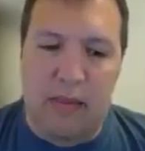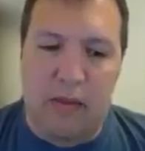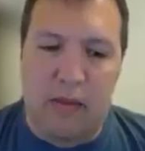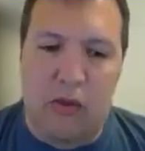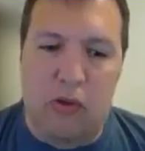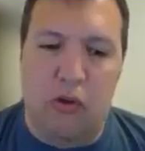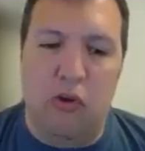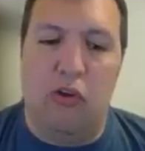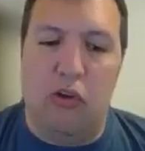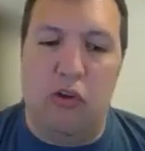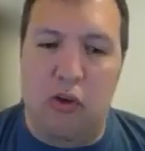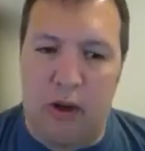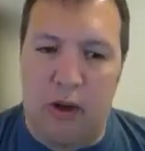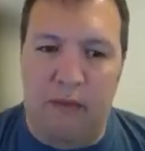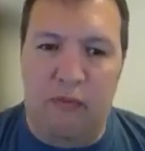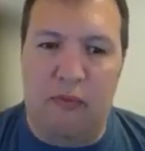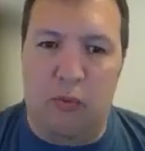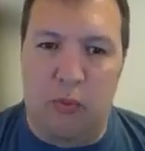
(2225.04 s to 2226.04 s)
you
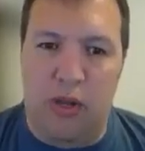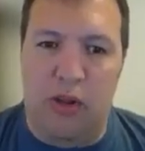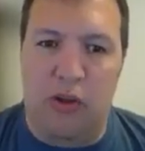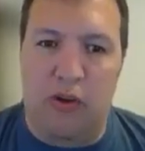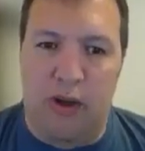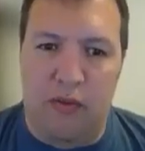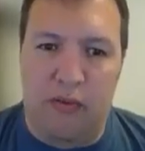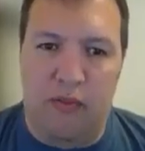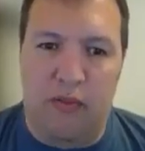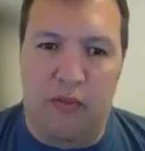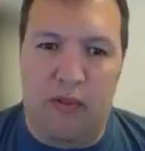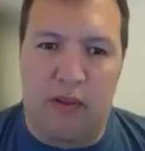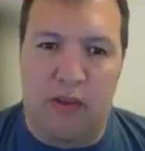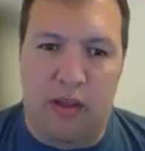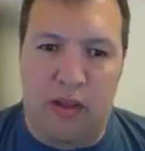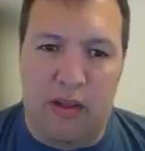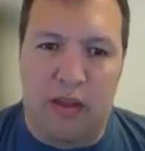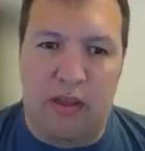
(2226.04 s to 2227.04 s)
left when you left
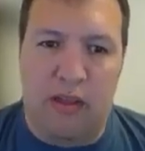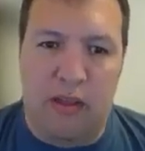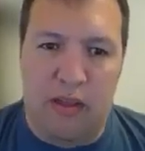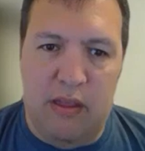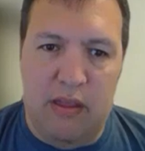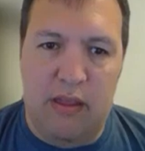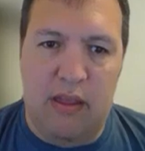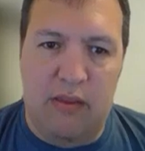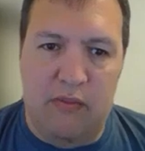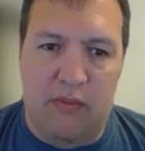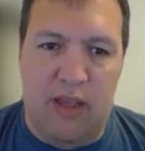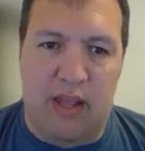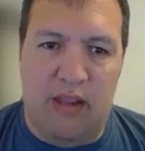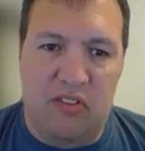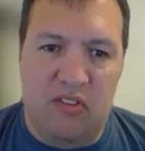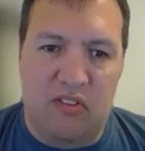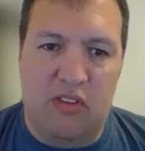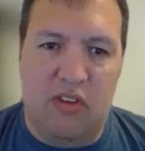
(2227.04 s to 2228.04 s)

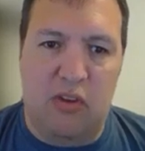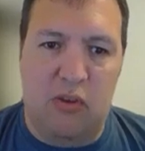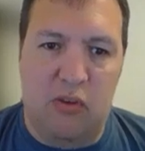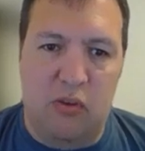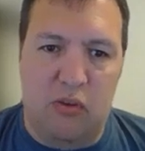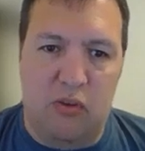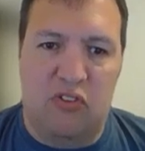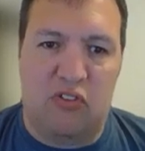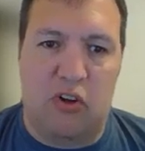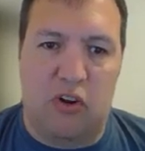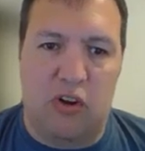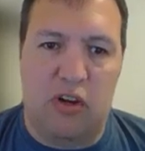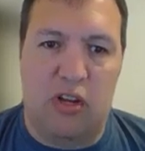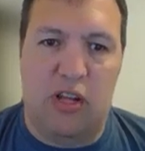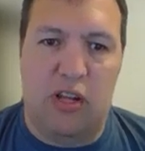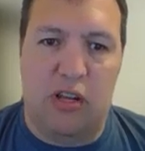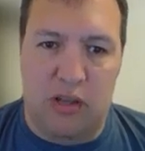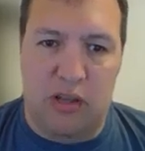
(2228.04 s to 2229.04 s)
Advanced. You
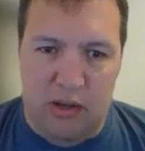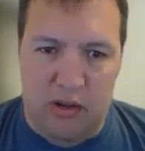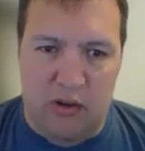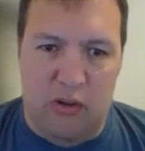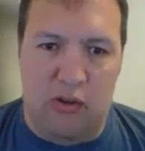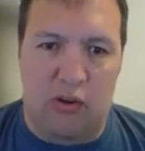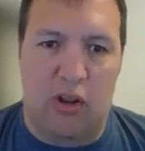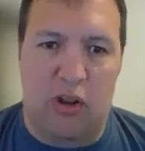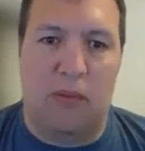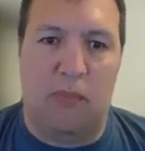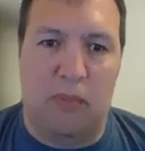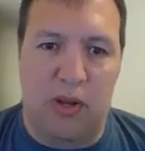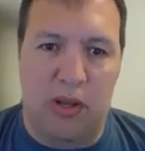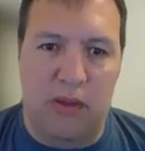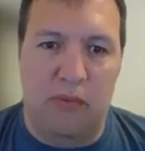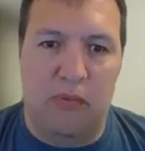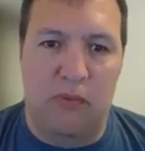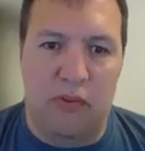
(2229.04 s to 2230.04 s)
started your own
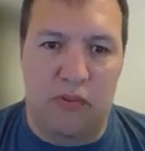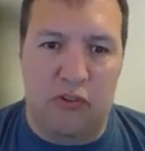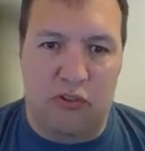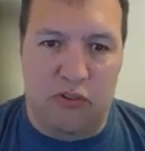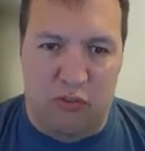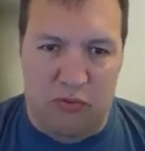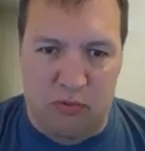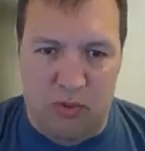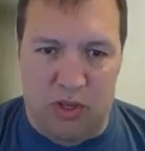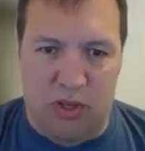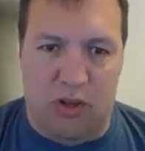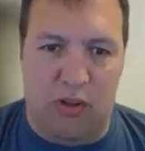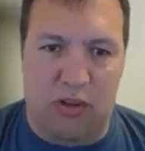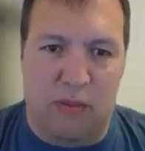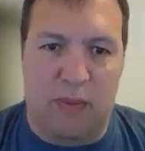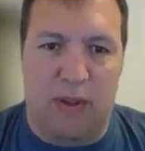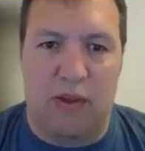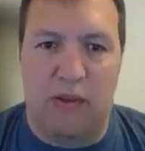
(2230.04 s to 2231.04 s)
company, which we
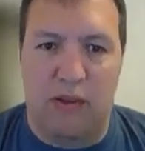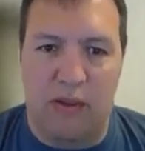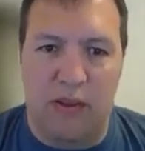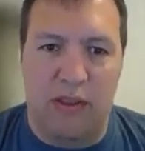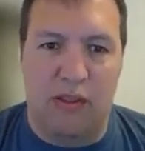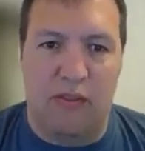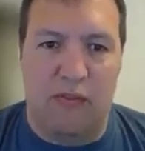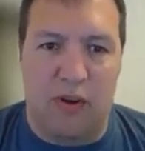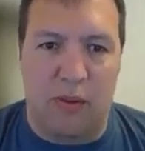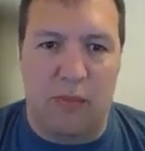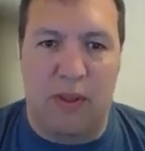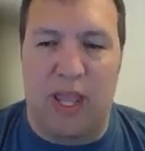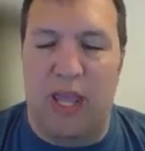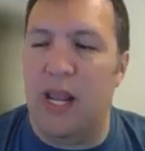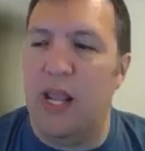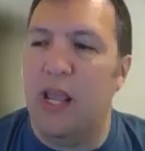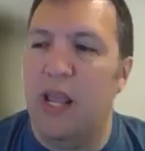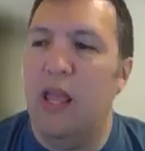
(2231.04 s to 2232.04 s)
talked about in the very
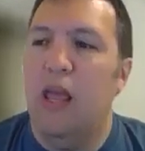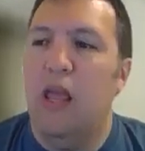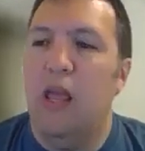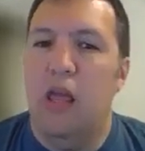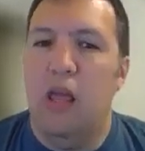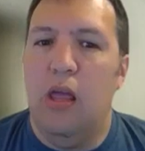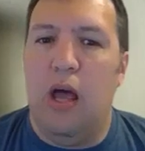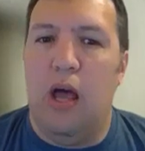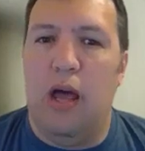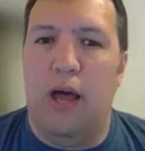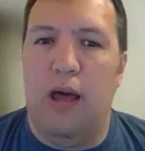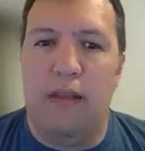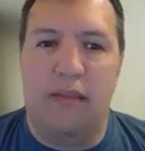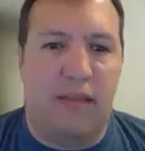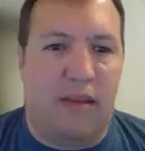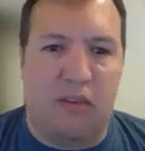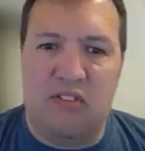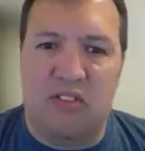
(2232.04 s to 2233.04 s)
beginning.
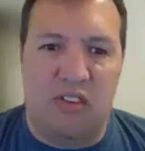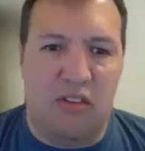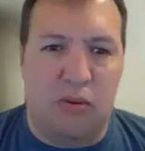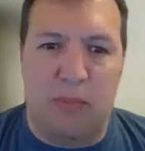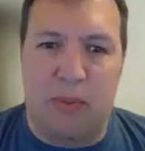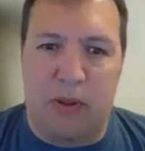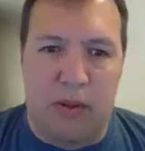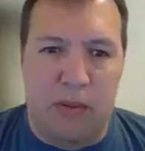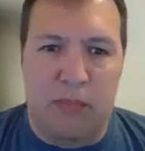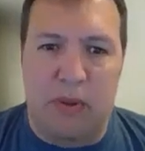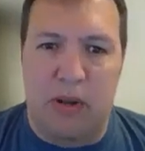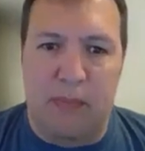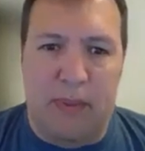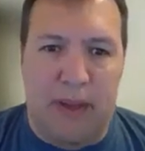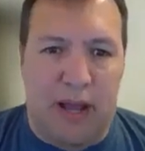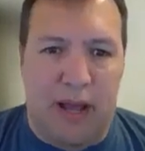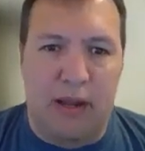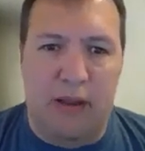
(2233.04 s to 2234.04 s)
Tell us a little bit
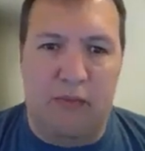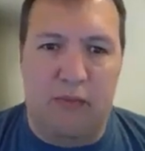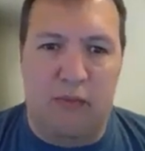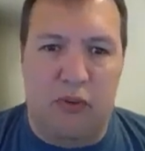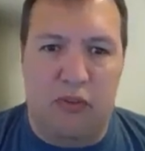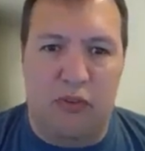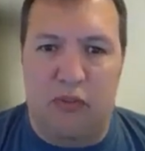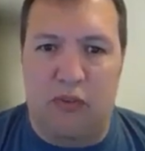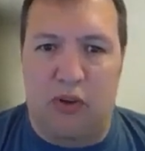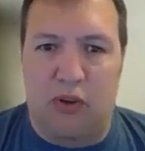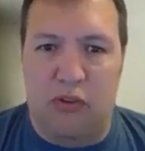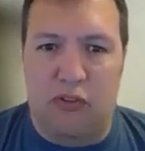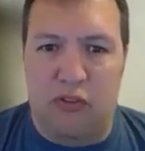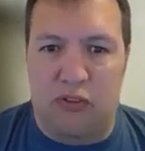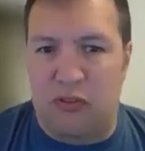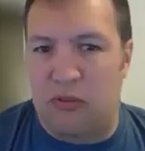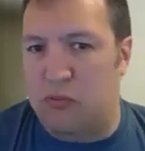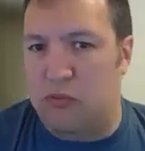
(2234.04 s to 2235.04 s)
about it. First of all,
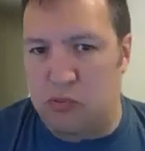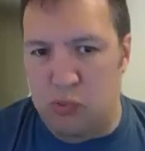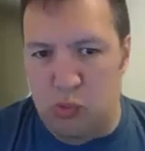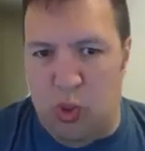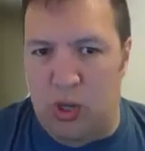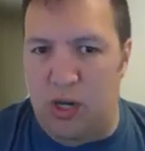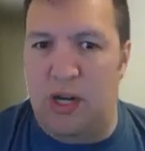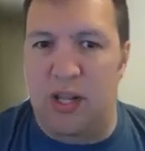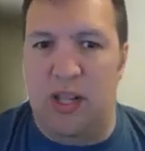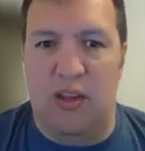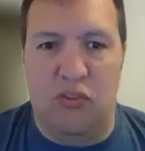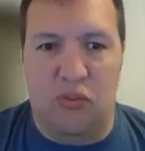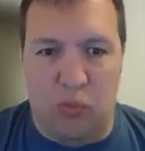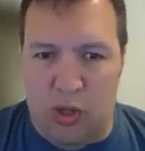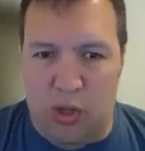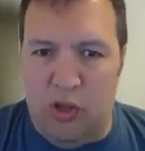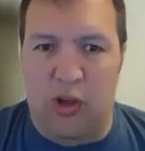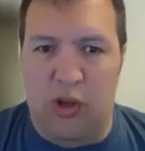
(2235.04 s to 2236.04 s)
just what it is,
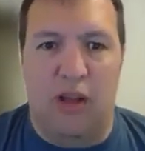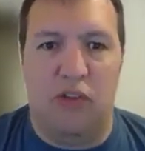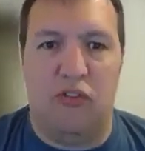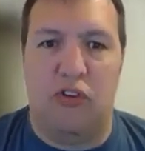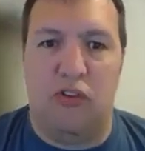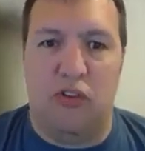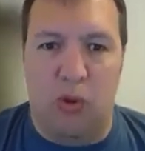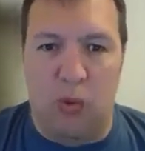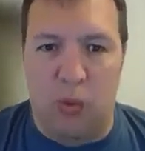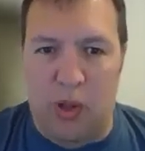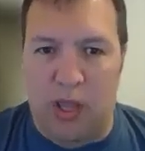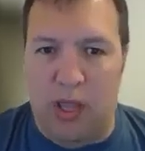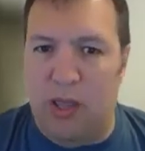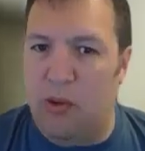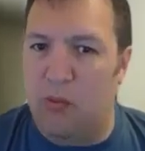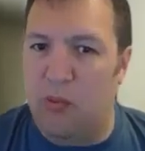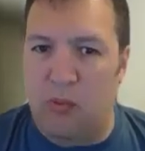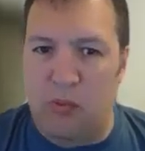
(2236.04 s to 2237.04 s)
what you guys are
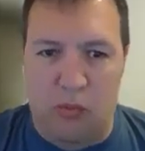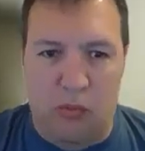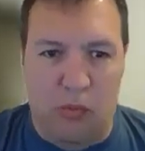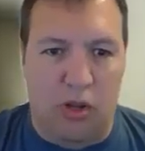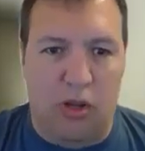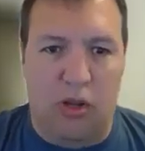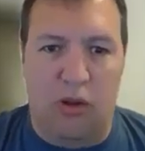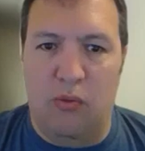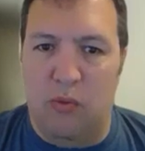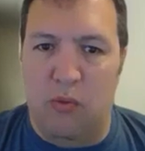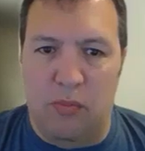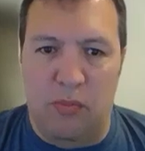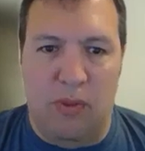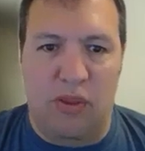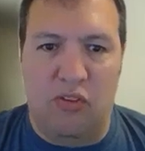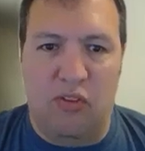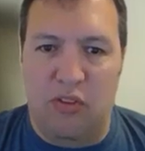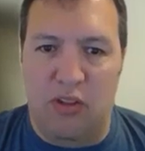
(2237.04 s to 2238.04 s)
doing, what
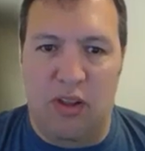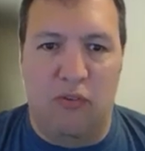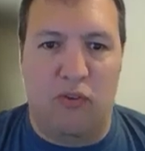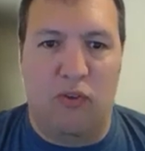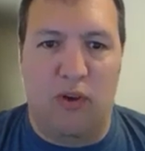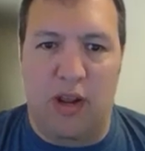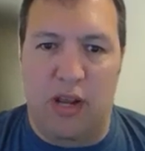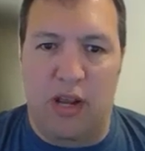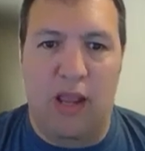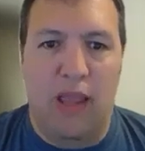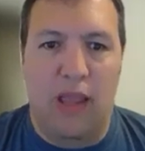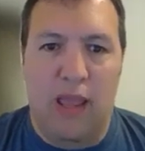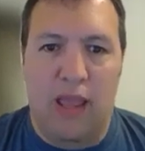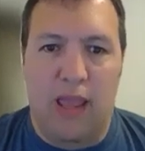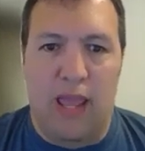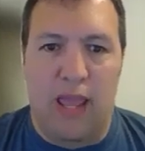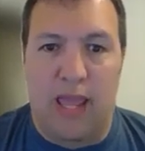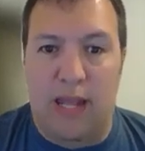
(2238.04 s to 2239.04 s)
makes you different,
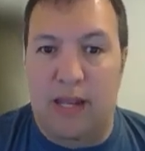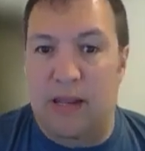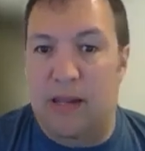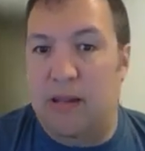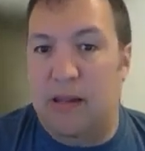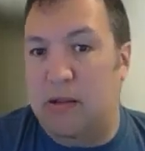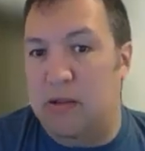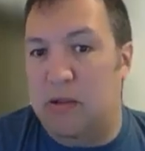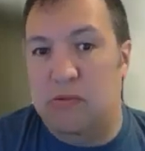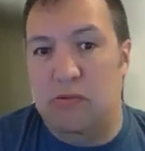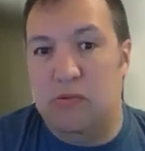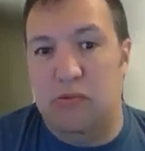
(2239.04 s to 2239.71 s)
and